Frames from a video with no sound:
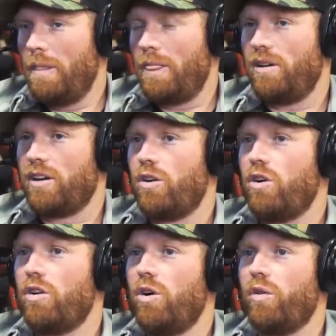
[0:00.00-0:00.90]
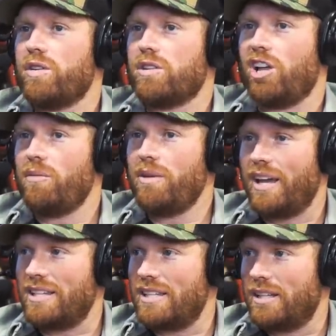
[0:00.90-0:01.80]
they're like, oh, this llama
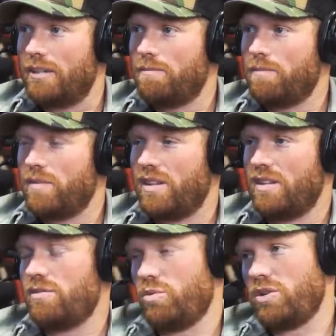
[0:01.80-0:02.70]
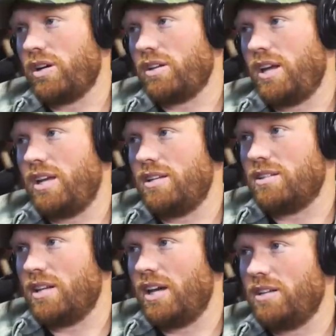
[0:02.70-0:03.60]
idea, and this we're talking 80s
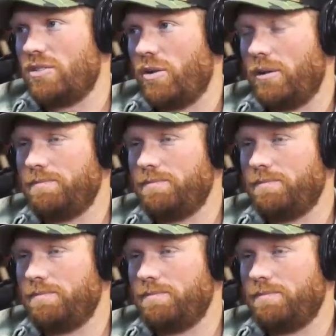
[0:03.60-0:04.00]
and 90s, right?